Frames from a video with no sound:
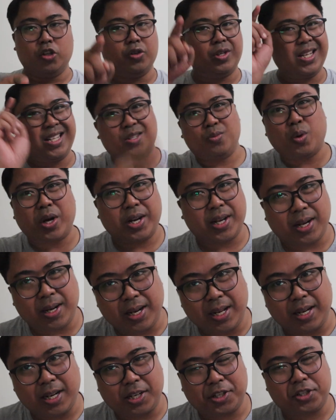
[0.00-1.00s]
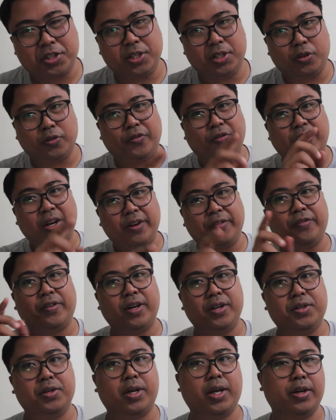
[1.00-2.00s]
So that's what they need actually, to
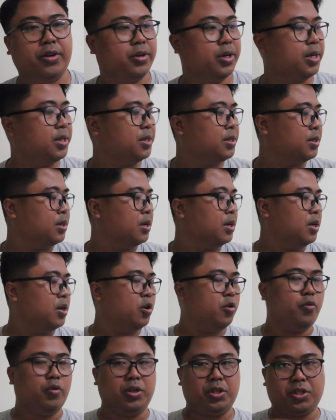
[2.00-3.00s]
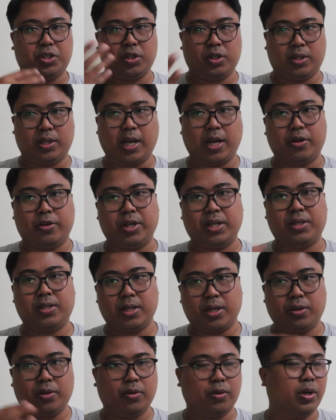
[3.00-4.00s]
verify your address, which the
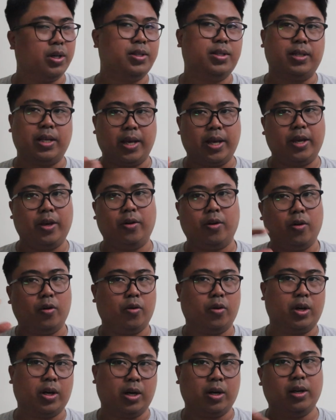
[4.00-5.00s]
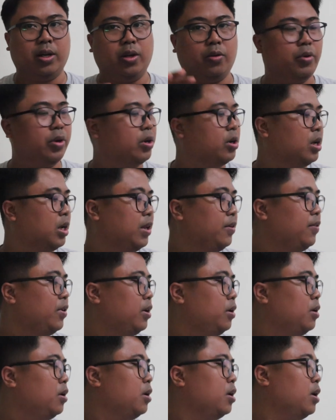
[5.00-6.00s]
address that you are staying or currently where you're
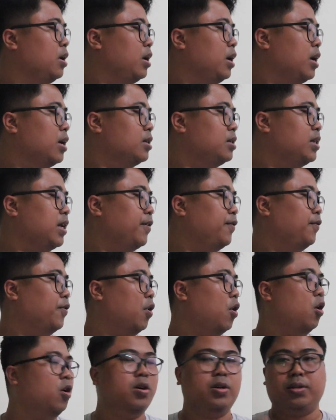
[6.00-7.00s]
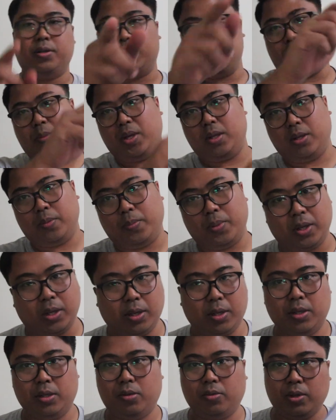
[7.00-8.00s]
living. And step four, submit the PIN.
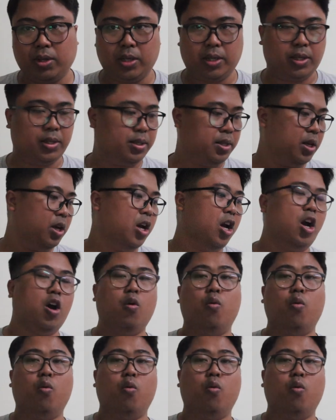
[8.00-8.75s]
It's really easy.